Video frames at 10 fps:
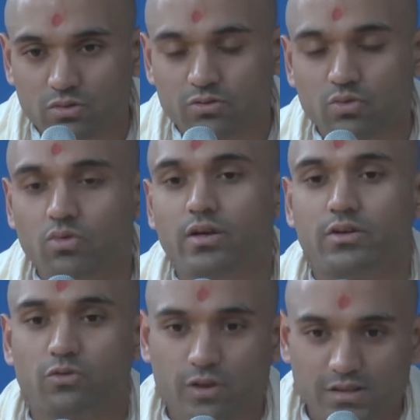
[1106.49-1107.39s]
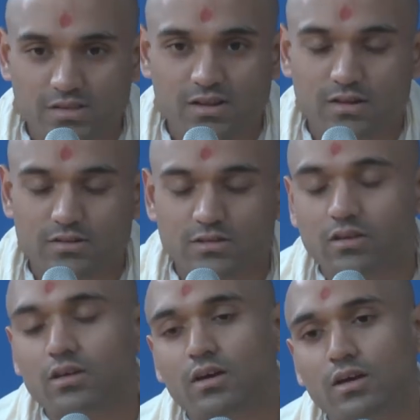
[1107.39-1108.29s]
school and your
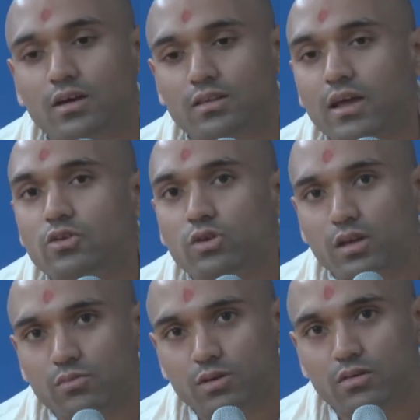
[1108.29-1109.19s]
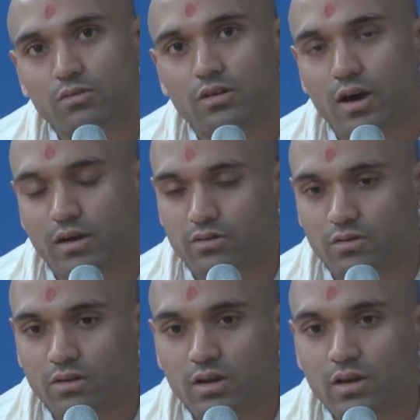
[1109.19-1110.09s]
residency, then you can become a doctor.